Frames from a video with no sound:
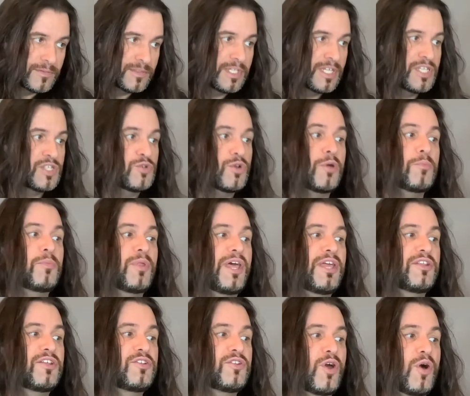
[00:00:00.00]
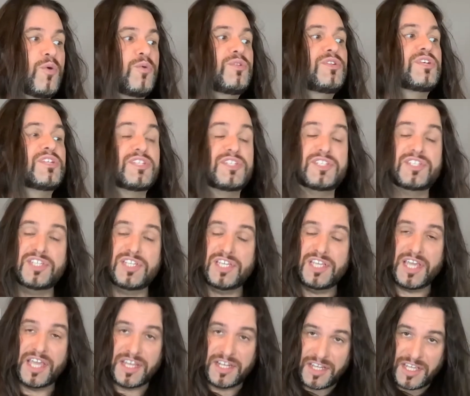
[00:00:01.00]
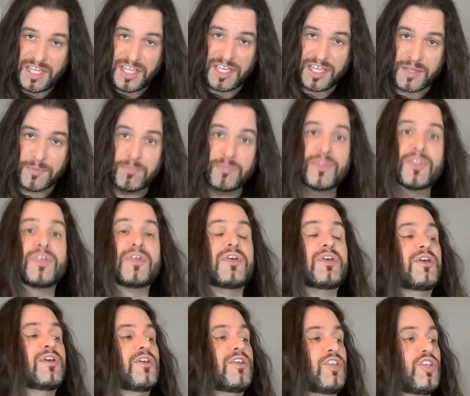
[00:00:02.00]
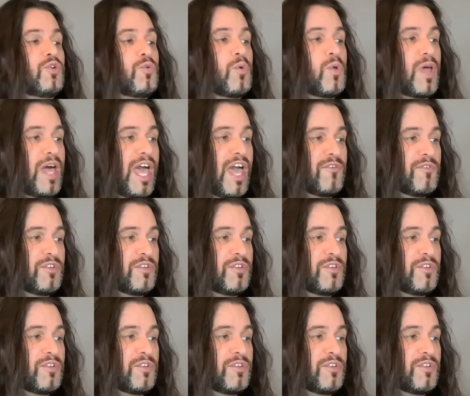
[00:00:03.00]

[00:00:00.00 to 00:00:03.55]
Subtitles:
So I'm playing a note C and E. You will have a